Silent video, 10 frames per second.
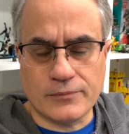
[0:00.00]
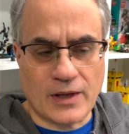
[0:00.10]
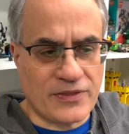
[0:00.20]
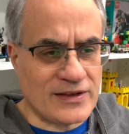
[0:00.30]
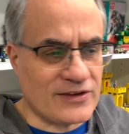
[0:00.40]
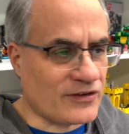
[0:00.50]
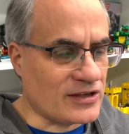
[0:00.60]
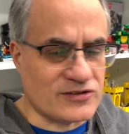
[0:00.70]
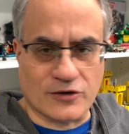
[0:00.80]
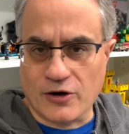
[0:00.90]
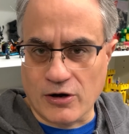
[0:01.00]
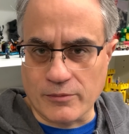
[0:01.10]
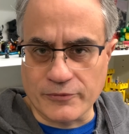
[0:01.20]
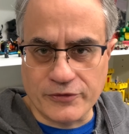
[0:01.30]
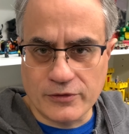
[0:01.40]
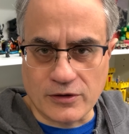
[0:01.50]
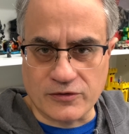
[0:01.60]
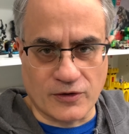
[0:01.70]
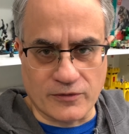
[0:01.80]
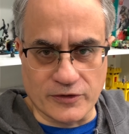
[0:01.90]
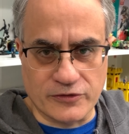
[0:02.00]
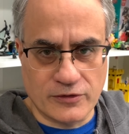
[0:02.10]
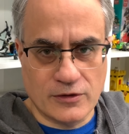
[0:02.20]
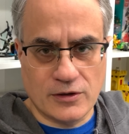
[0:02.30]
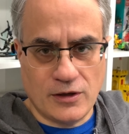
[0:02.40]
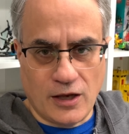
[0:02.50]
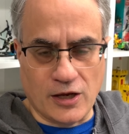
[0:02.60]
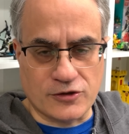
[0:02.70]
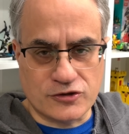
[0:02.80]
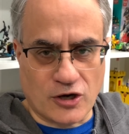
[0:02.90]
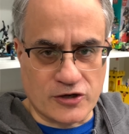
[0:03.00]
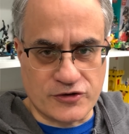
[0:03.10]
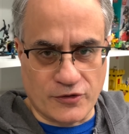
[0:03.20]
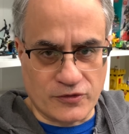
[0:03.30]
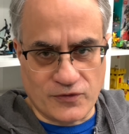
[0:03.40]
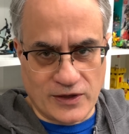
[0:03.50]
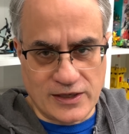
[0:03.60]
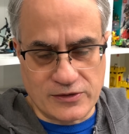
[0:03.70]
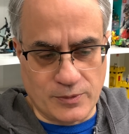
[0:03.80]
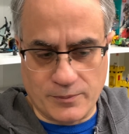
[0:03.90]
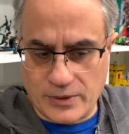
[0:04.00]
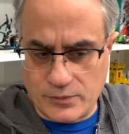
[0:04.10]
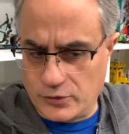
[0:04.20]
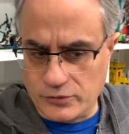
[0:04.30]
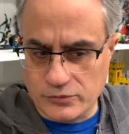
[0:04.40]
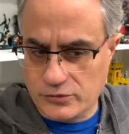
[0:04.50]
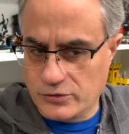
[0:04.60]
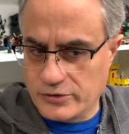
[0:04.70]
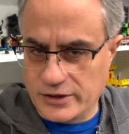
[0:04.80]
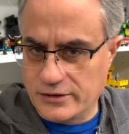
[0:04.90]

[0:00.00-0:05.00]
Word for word: I think that's against the terms of service uh, to charge those fees, but people do it